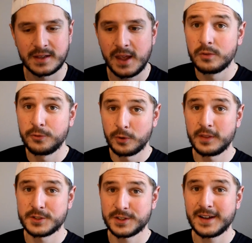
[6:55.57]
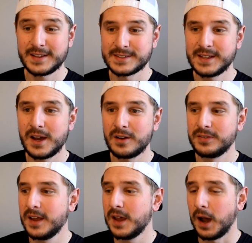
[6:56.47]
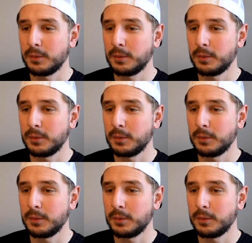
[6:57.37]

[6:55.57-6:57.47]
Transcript: For the truck itself,